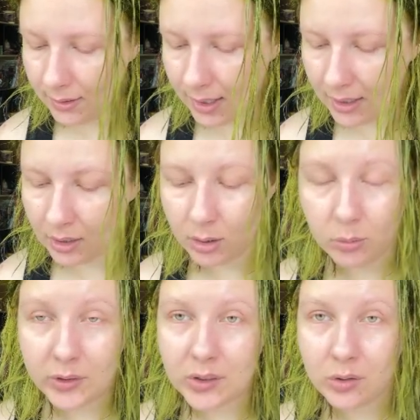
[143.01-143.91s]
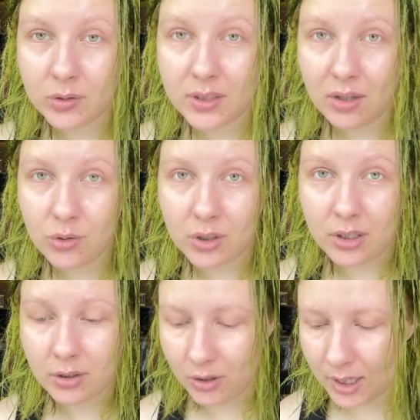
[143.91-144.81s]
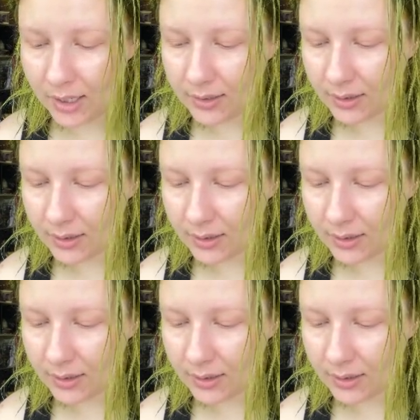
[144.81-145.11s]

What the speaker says: And I always use the drill, you guys.